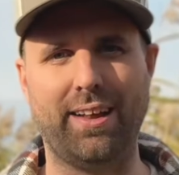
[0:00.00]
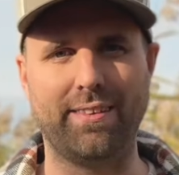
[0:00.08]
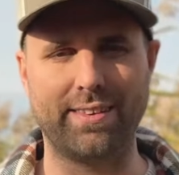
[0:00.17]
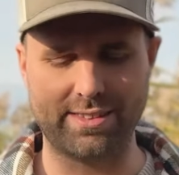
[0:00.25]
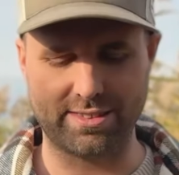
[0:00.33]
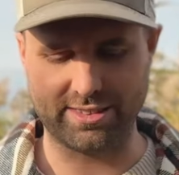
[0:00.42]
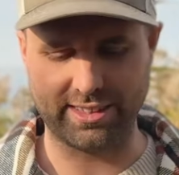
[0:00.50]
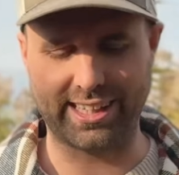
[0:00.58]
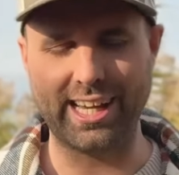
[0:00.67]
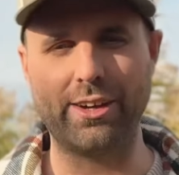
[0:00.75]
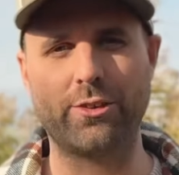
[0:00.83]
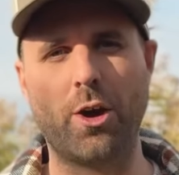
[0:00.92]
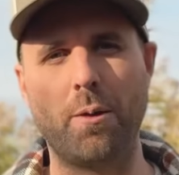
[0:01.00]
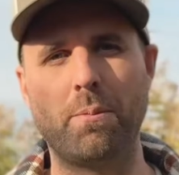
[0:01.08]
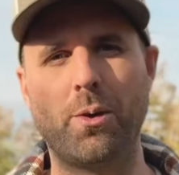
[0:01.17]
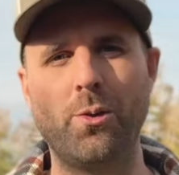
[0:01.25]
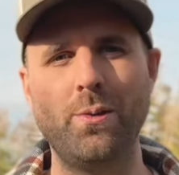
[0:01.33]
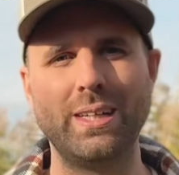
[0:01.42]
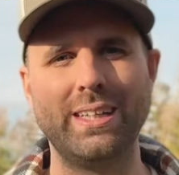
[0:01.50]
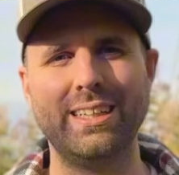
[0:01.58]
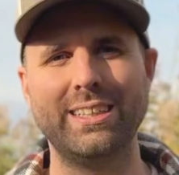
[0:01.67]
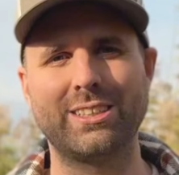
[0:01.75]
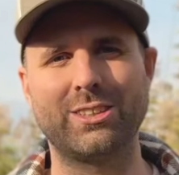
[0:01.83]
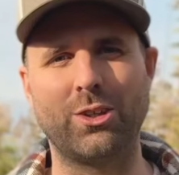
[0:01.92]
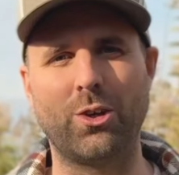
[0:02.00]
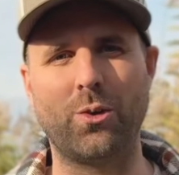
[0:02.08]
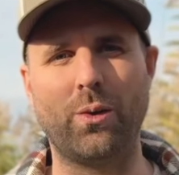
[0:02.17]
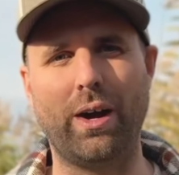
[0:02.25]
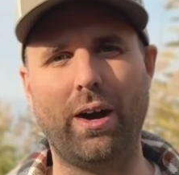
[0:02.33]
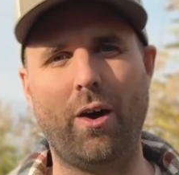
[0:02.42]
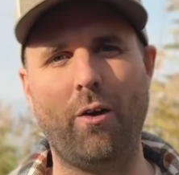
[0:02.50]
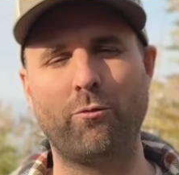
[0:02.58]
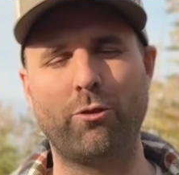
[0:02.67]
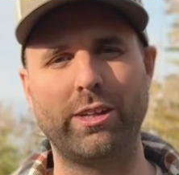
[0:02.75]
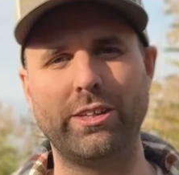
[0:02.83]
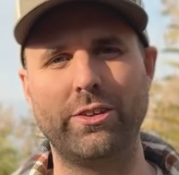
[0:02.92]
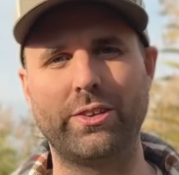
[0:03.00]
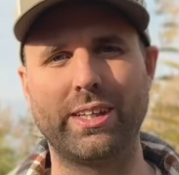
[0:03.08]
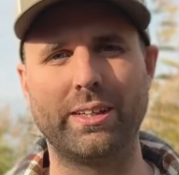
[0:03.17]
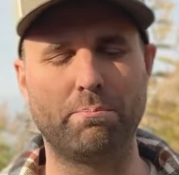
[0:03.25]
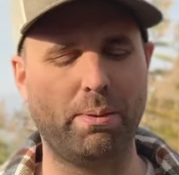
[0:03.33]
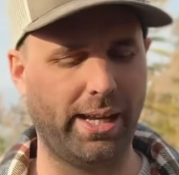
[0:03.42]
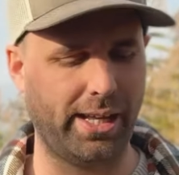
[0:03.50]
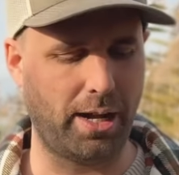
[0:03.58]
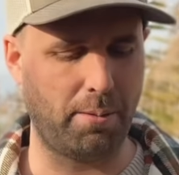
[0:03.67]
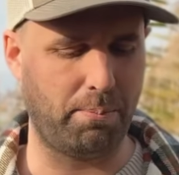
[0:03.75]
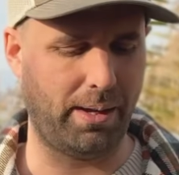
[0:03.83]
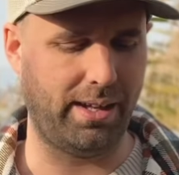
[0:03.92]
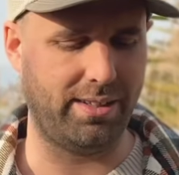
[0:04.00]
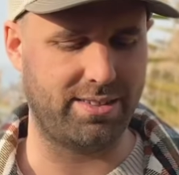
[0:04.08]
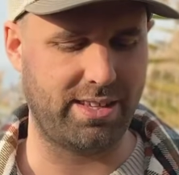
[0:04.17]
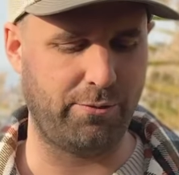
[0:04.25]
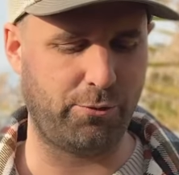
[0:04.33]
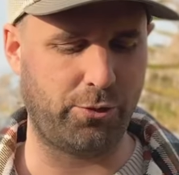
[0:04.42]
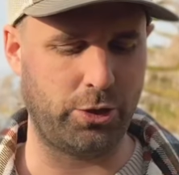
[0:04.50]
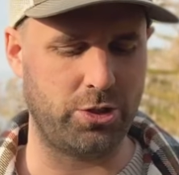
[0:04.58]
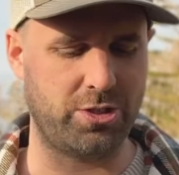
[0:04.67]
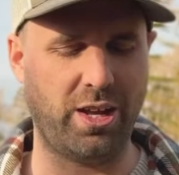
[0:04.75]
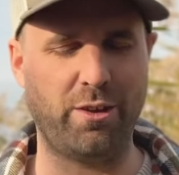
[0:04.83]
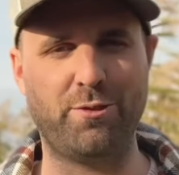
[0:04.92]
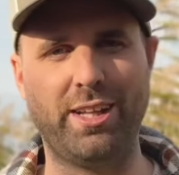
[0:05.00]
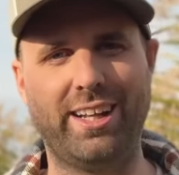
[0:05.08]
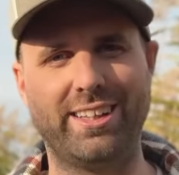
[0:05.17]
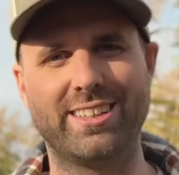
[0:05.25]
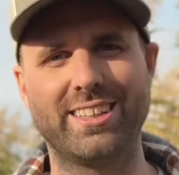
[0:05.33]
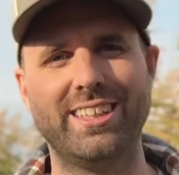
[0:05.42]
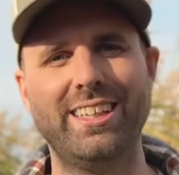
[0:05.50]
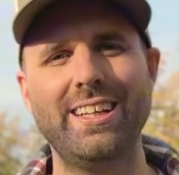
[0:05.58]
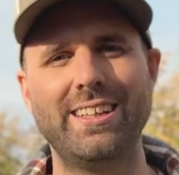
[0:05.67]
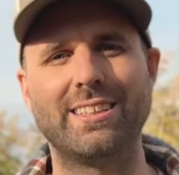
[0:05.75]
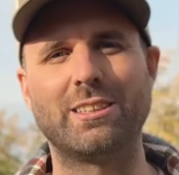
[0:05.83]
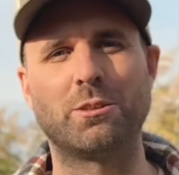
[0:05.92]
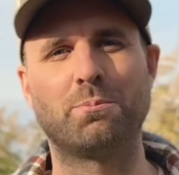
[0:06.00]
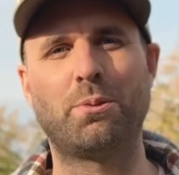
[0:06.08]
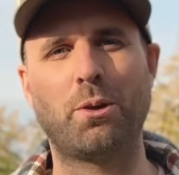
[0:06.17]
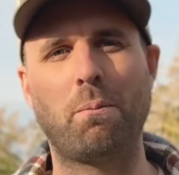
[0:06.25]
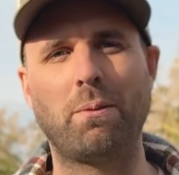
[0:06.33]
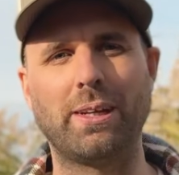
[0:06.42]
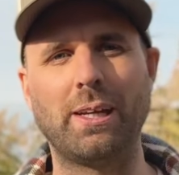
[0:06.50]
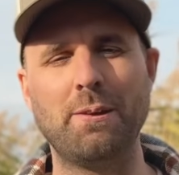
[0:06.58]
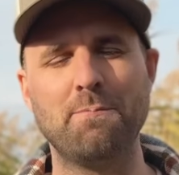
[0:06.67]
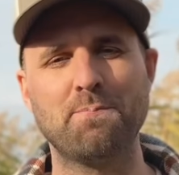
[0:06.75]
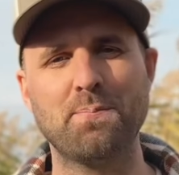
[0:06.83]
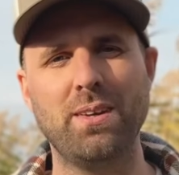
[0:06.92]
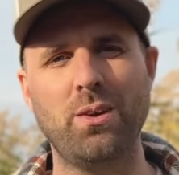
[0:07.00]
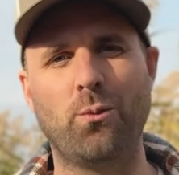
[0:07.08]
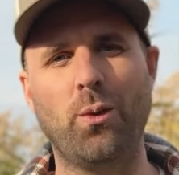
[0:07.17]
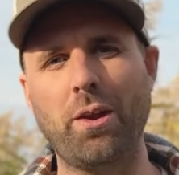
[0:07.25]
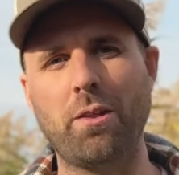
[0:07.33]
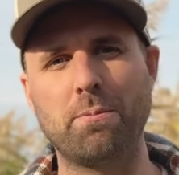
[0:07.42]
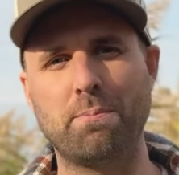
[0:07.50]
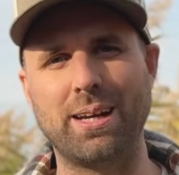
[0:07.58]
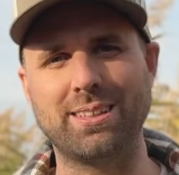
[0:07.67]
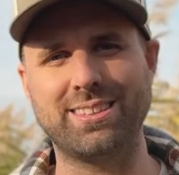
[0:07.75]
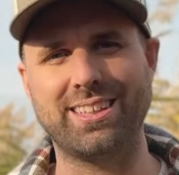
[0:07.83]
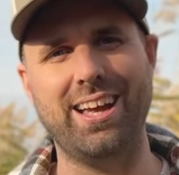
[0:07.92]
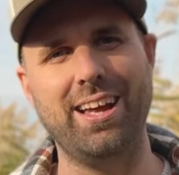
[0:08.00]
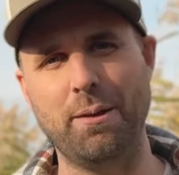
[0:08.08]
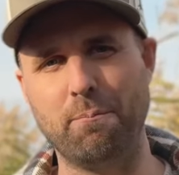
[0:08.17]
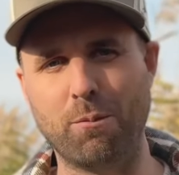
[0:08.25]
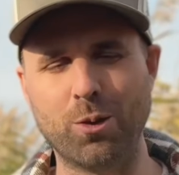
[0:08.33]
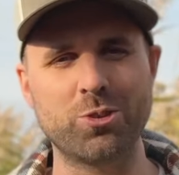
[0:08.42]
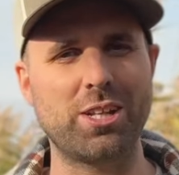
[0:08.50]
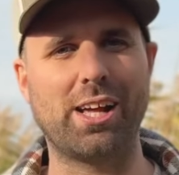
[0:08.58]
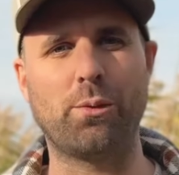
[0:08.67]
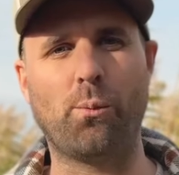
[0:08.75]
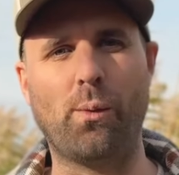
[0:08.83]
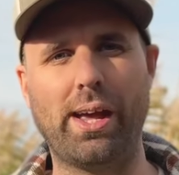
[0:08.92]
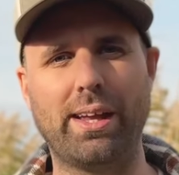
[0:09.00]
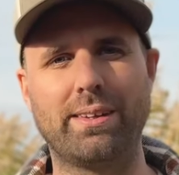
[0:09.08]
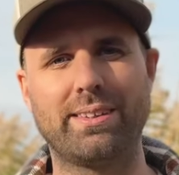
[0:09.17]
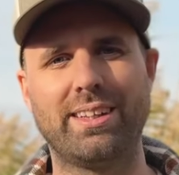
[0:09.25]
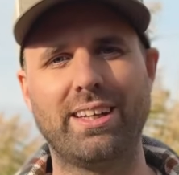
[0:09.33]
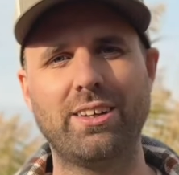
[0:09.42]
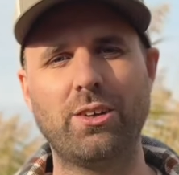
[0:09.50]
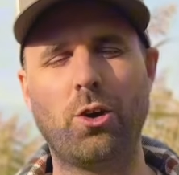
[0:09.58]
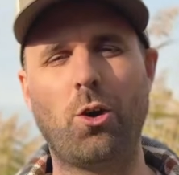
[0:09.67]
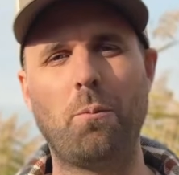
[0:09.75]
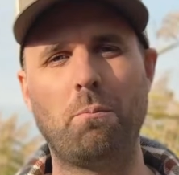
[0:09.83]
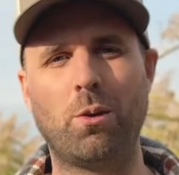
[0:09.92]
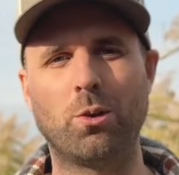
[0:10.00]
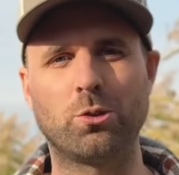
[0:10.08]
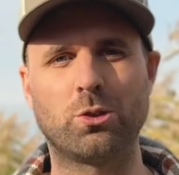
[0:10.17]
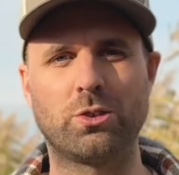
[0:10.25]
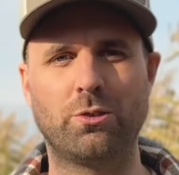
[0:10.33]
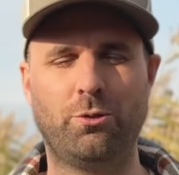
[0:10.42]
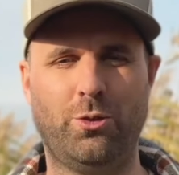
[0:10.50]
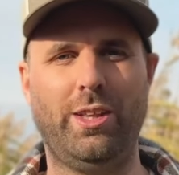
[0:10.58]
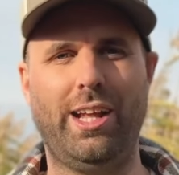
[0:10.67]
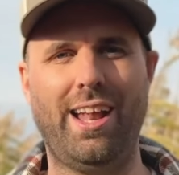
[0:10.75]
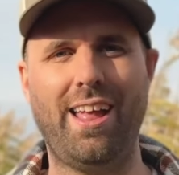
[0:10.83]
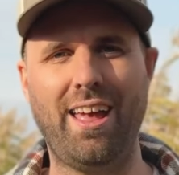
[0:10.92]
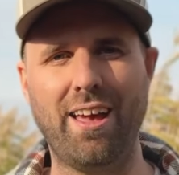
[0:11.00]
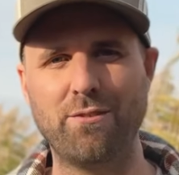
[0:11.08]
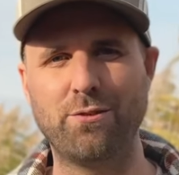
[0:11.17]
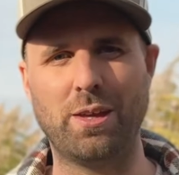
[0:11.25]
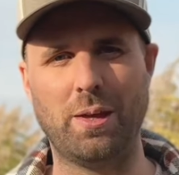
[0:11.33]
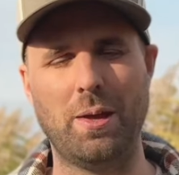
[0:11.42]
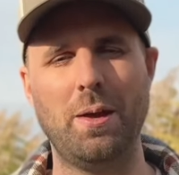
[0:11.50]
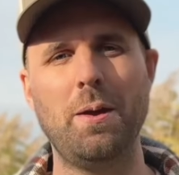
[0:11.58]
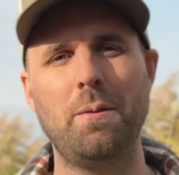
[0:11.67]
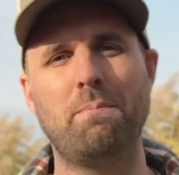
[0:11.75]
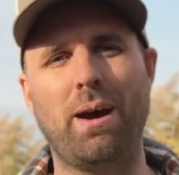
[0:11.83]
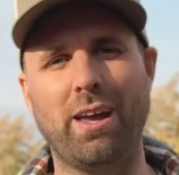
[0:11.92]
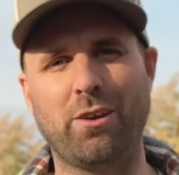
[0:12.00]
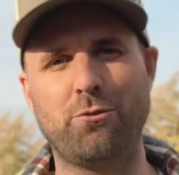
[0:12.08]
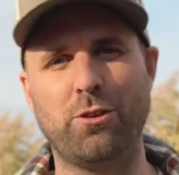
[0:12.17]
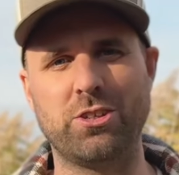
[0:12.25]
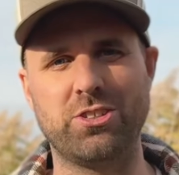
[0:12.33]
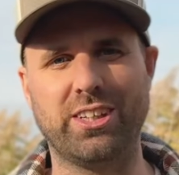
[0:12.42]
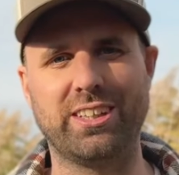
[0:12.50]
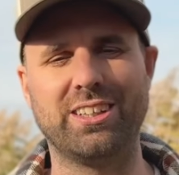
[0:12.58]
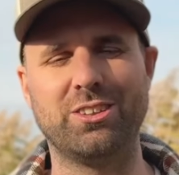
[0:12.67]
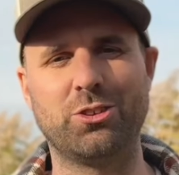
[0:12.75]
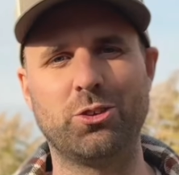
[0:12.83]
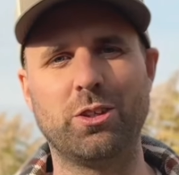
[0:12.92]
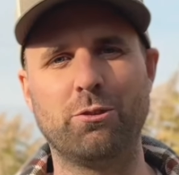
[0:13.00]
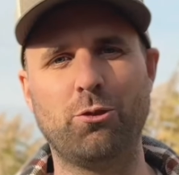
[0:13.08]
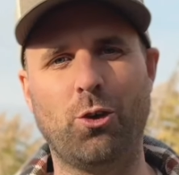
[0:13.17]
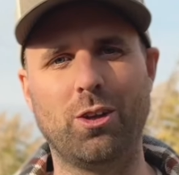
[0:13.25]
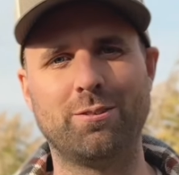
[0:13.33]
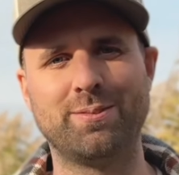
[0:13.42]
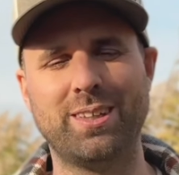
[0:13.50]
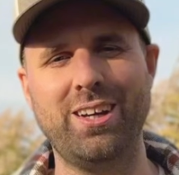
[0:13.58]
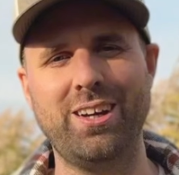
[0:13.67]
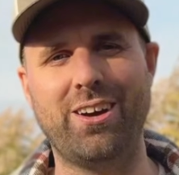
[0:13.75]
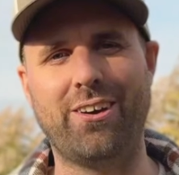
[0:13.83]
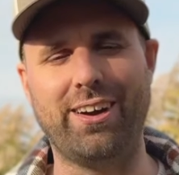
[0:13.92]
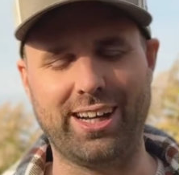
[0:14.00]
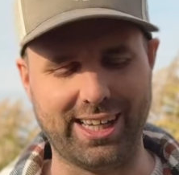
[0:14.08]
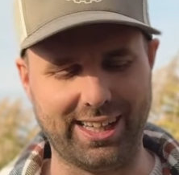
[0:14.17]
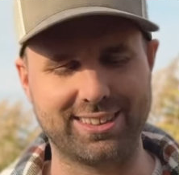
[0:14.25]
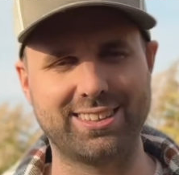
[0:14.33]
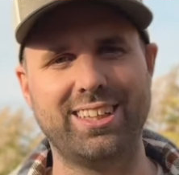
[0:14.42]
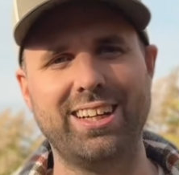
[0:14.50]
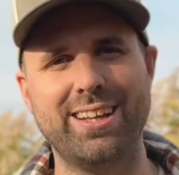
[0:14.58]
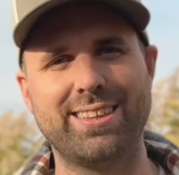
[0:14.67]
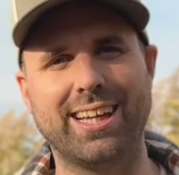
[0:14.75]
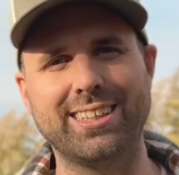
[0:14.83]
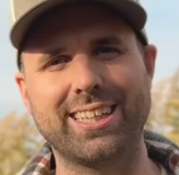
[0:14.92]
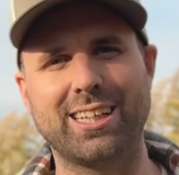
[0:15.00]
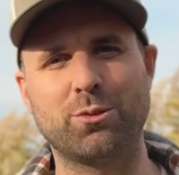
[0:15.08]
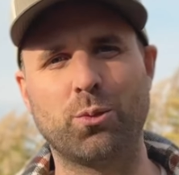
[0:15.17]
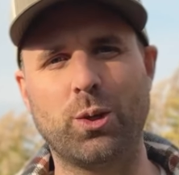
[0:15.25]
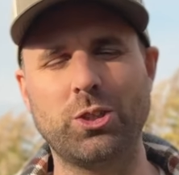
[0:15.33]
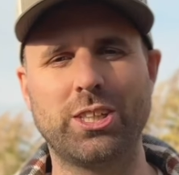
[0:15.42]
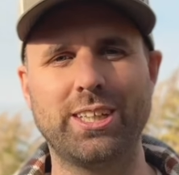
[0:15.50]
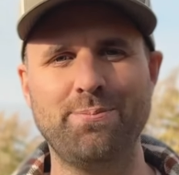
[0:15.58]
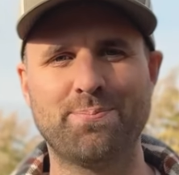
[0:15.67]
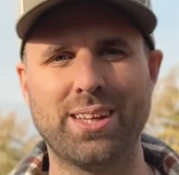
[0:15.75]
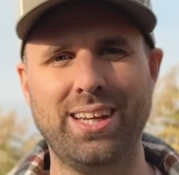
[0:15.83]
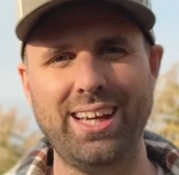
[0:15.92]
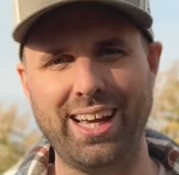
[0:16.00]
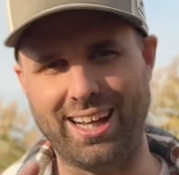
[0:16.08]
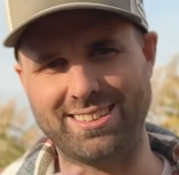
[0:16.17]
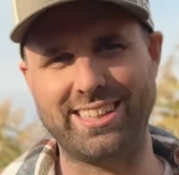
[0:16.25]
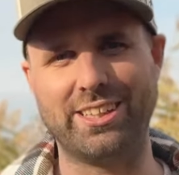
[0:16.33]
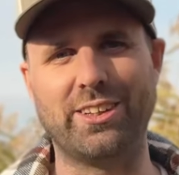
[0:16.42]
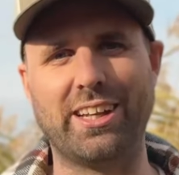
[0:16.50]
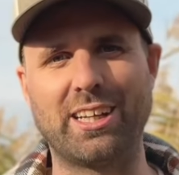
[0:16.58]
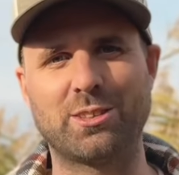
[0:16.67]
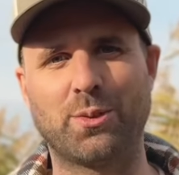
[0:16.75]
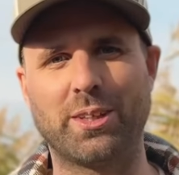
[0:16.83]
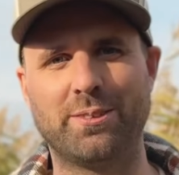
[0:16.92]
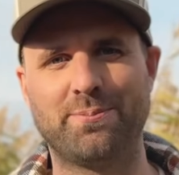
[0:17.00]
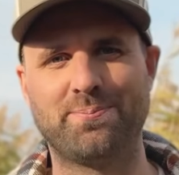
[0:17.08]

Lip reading: this is a killer combo, so hopefully you can pick it up and see for yourself that this is probably one of the best, most lightweight combos for that heavy pike fishing during the fall. All right, guys. Thanks, guys, for watching. I'll see you in the next one.